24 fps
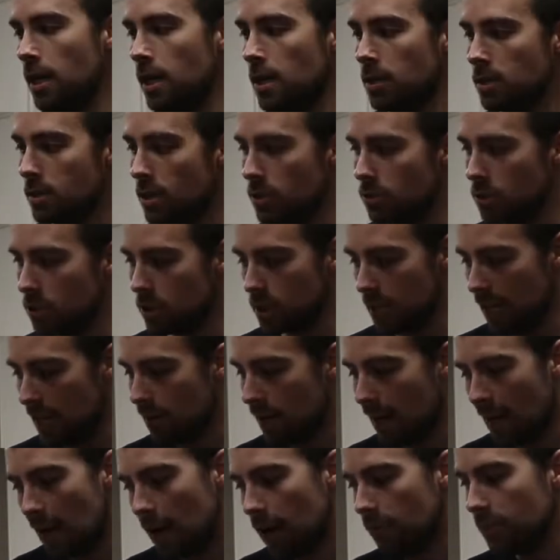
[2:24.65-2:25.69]
So just kind of
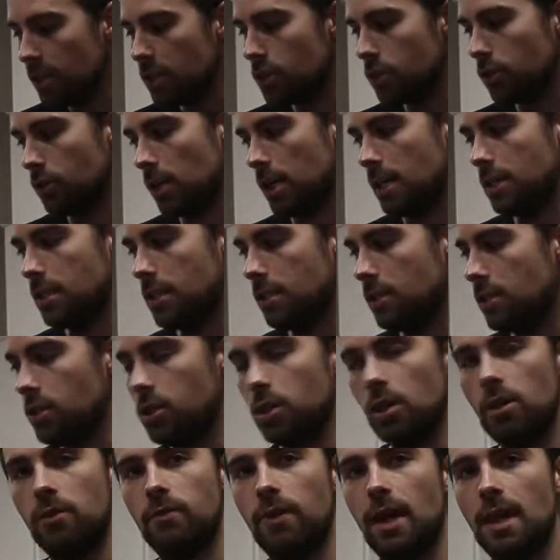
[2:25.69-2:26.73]
out of interest, as a
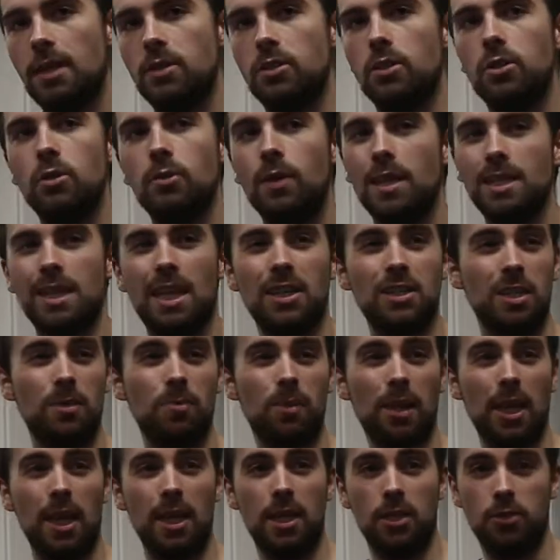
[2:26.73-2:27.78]
show of hands, who has actually
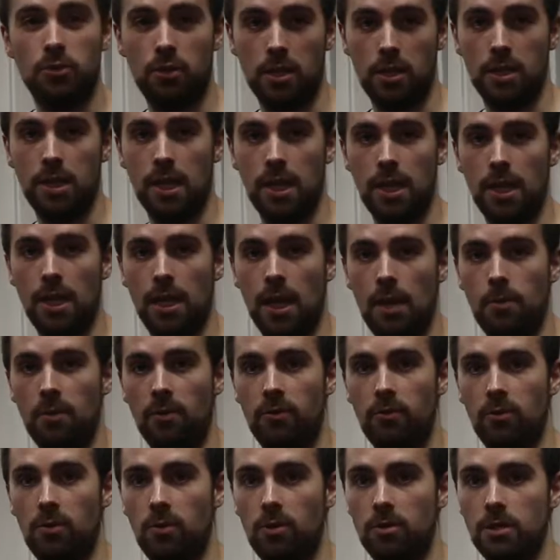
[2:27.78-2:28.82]
played a trick-taking game before?